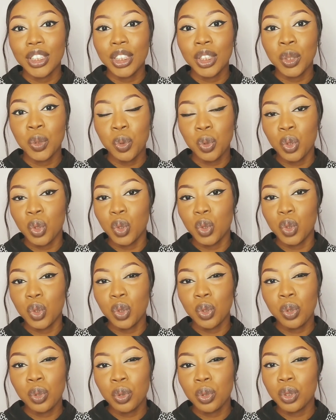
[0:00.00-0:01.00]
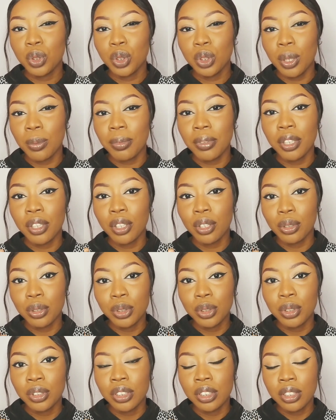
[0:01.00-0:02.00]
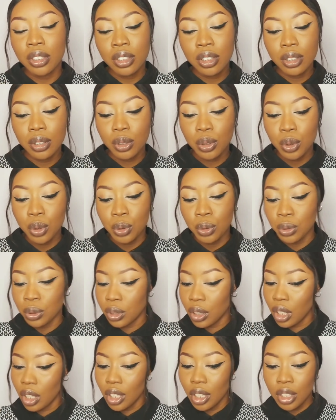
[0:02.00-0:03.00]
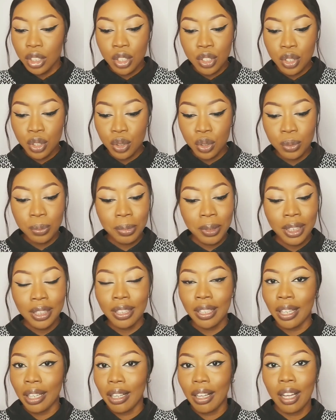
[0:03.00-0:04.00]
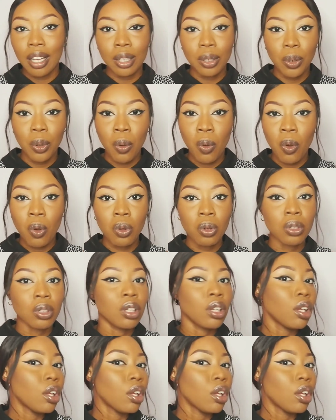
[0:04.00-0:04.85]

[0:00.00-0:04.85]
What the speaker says: it would look something close to this. So it doesn't look bad, like, at all.